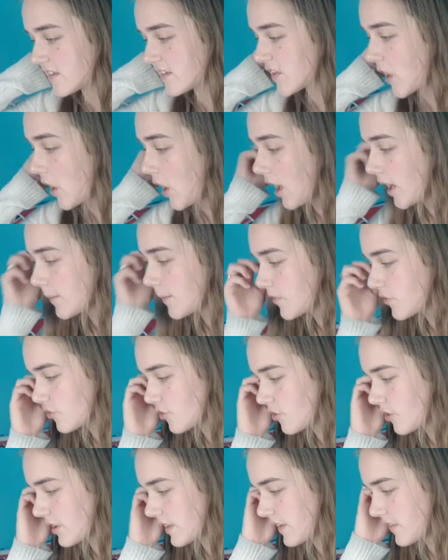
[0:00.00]
at times
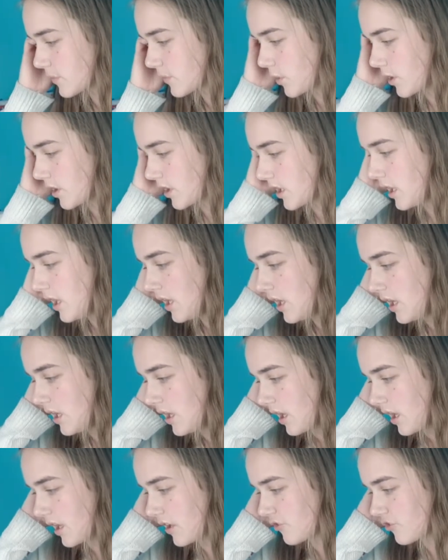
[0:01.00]
during this one.
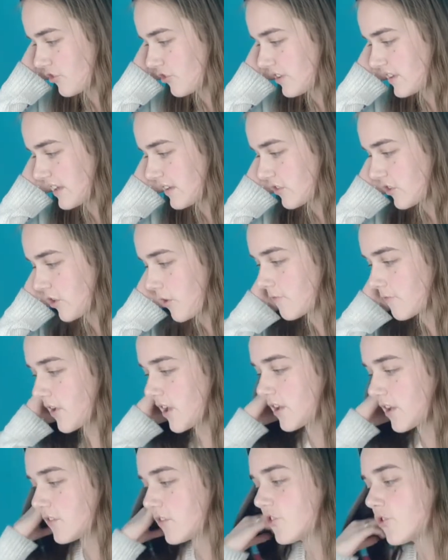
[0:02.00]
She did
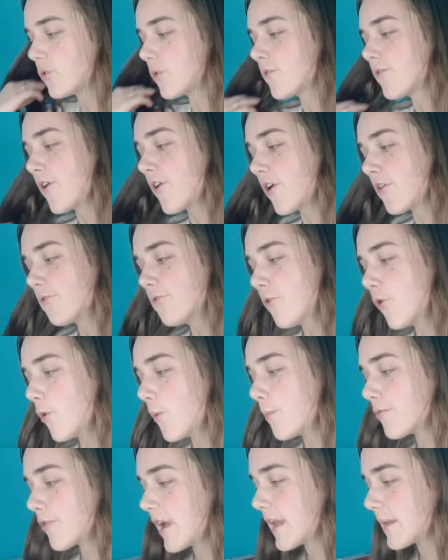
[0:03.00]
convert two of her four
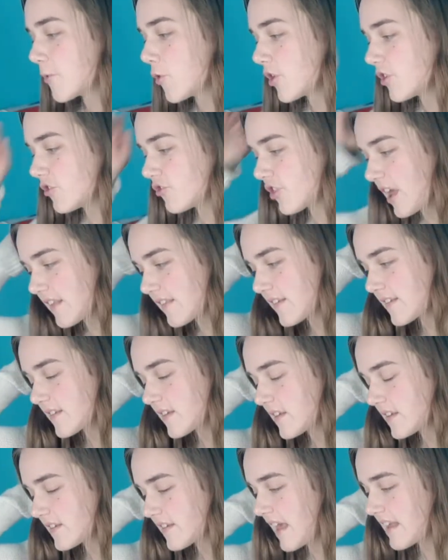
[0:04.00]
breakpoint
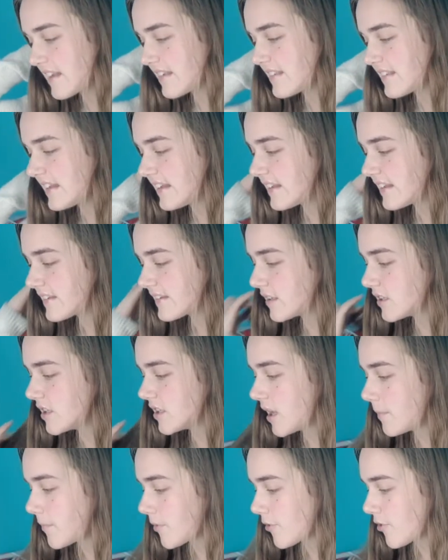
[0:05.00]
chances, had a decent
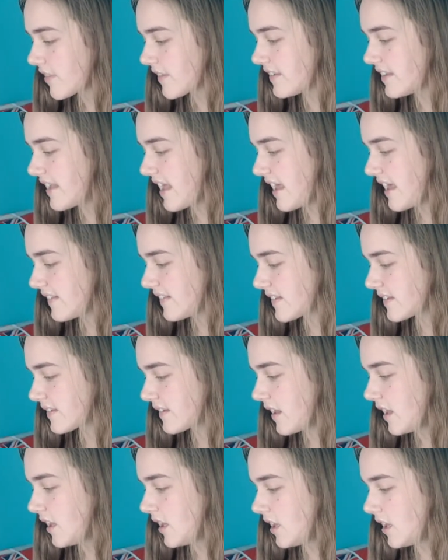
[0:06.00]
number at the net,
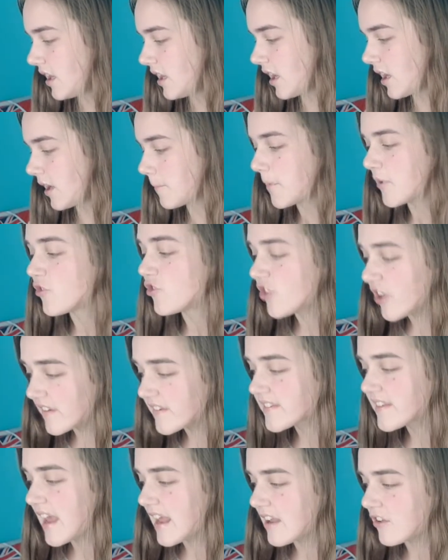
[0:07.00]
but
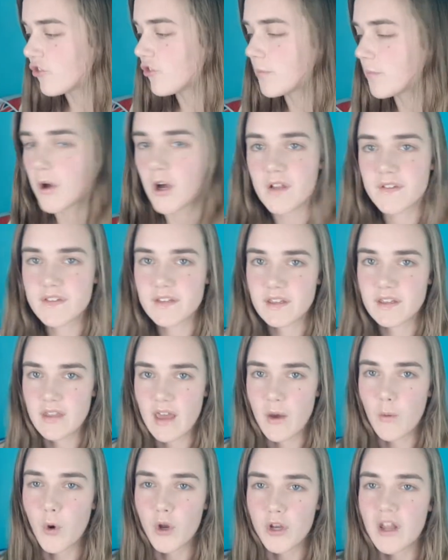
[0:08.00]
just edged Barty in
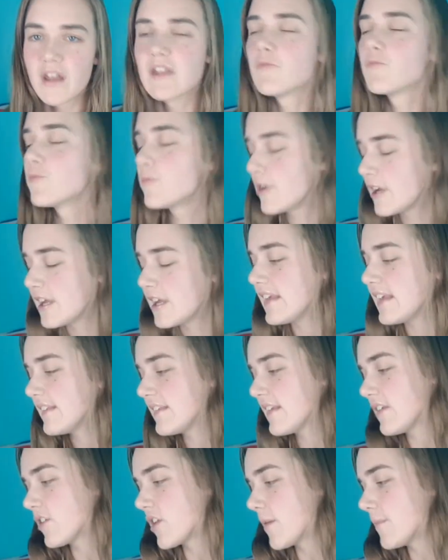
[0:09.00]
that one, and it really
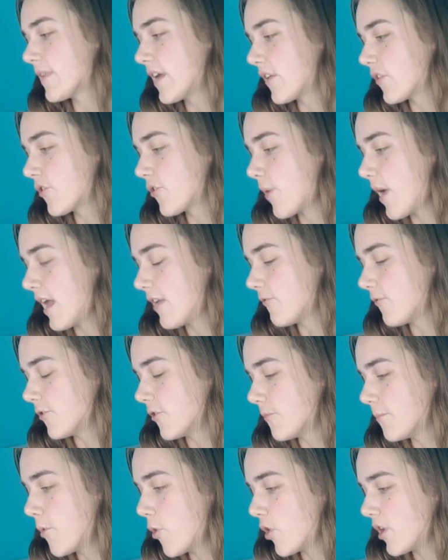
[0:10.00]
did come down to a handful
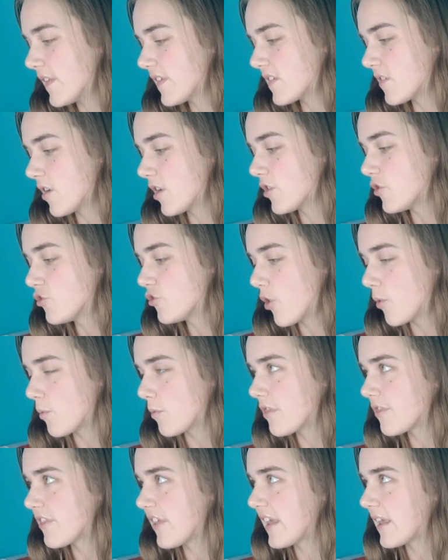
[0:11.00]
of points, and I
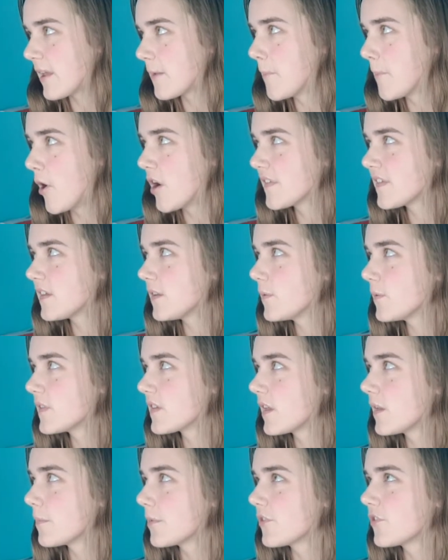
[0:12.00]
don't think Barty was
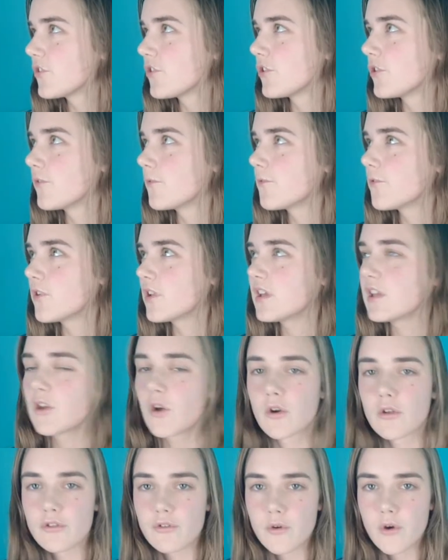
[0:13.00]
able to fully
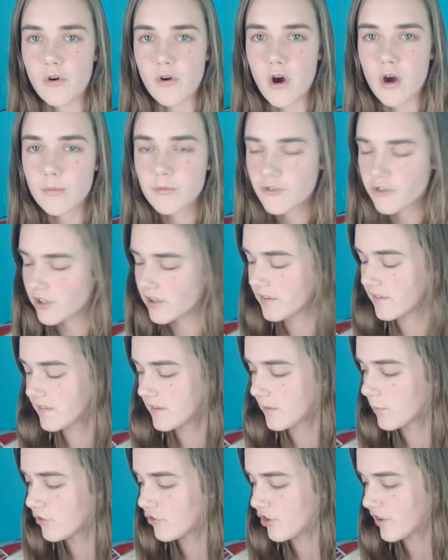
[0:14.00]
go through her
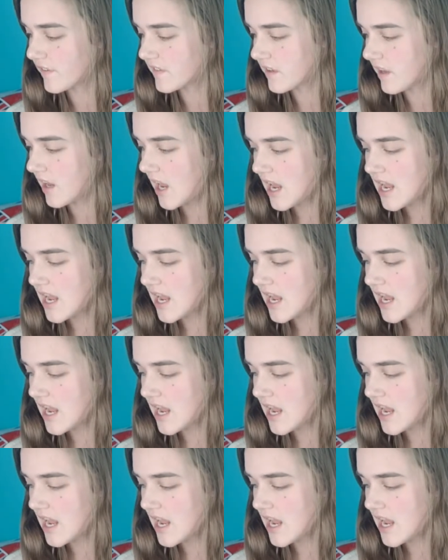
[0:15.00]
options. It was just